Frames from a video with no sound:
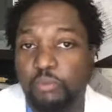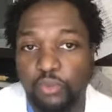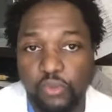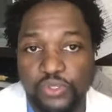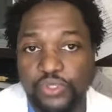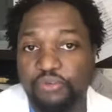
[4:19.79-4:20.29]

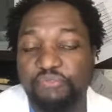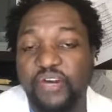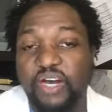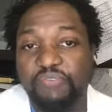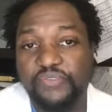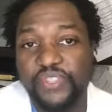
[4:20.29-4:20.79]

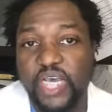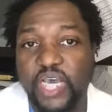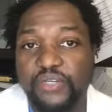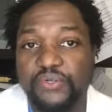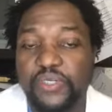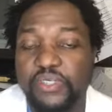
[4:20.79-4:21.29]
board-certified
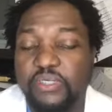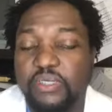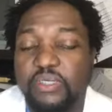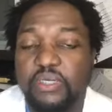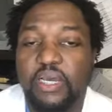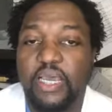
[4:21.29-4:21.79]
physiatrist
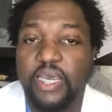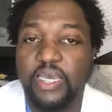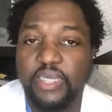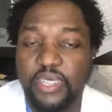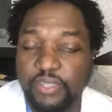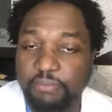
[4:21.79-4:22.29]

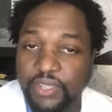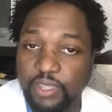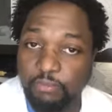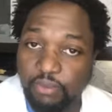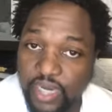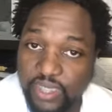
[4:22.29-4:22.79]
and
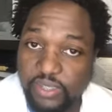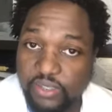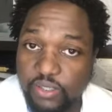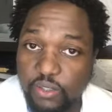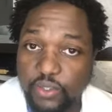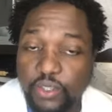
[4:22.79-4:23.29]
independent
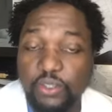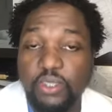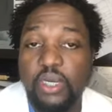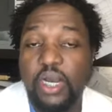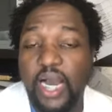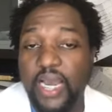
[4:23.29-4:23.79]
practice owner.
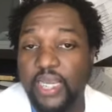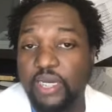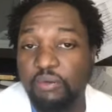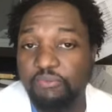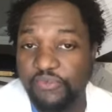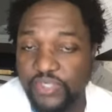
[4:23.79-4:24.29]
I
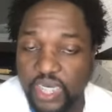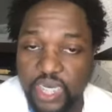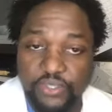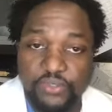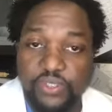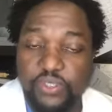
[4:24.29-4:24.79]
help
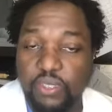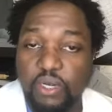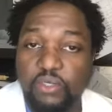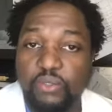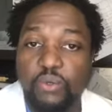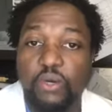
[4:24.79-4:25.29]
physiatrists
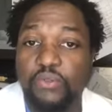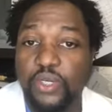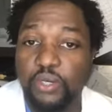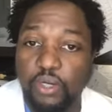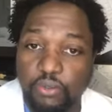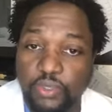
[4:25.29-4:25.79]
start and grow
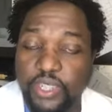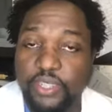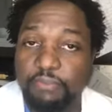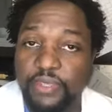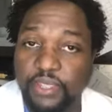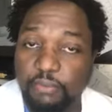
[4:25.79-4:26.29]
their own
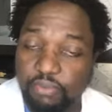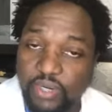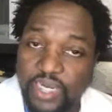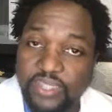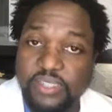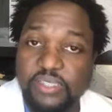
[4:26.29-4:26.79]
independent
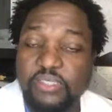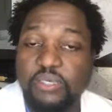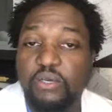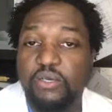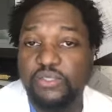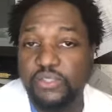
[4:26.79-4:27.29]
practice
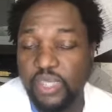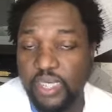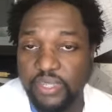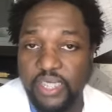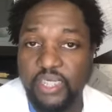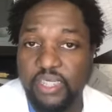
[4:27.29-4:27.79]
so
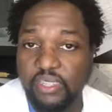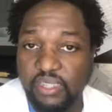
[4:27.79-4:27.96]
that they